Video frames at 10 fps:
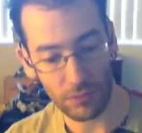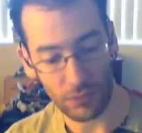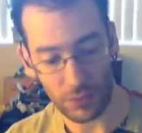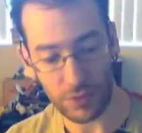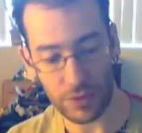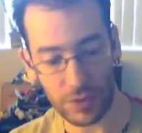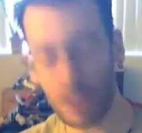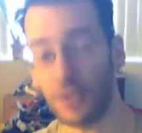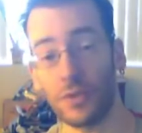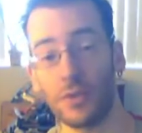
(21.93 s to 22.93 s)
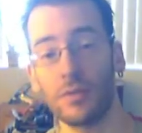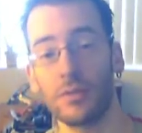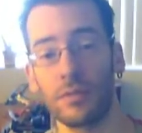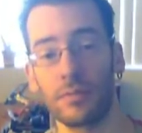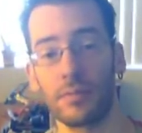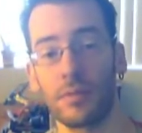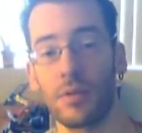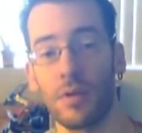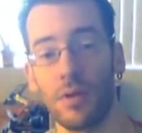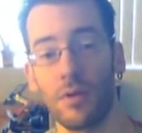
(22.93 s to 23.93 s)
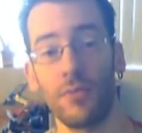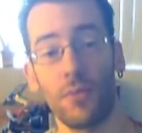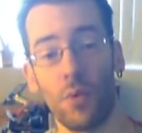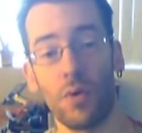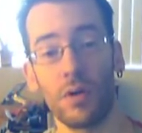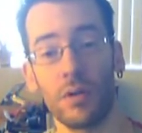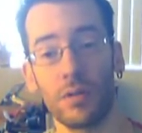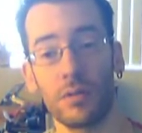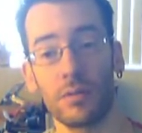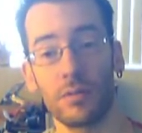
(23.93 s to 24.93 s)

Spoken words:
first teaser for